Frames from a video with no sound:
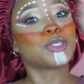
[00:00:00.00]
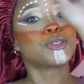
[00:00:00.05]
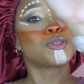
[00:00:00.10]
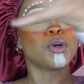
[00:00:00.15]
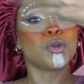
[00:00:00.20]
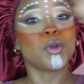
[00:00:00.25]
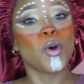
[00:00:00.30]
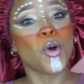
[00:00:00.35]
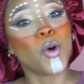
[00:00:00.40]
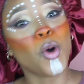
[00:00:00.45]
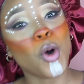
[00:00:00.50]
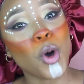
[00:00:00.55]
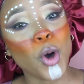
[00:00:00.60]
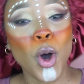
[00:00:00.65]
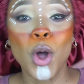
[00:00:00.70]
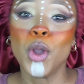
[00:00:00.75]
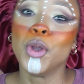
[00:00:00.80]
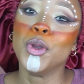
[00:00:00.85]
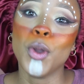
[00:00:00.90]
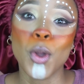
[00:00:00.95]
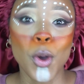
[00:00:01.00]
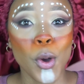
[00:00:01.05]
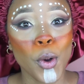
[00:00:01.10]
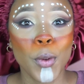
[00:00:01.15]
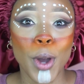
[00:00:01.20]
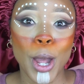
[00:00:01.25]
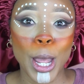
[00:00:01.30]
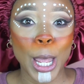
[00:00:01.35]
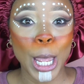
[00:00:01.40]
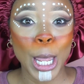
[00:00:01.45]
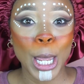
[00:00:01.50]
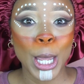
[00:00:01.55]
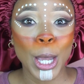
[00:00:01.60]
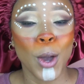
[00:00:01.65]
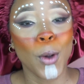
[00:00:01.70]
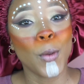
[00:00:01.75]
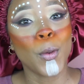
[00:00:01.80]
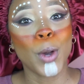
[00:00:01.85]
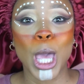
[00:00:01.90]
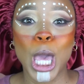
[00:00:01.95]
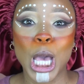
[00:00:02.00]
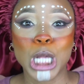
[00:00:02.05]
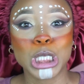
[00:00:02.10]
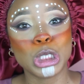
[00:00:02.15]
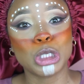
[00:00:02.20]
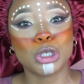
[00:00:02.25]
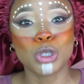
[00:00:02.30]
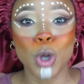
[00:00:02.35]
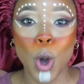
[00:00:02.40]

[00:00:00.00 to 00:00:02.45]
So logo, no way, we ain't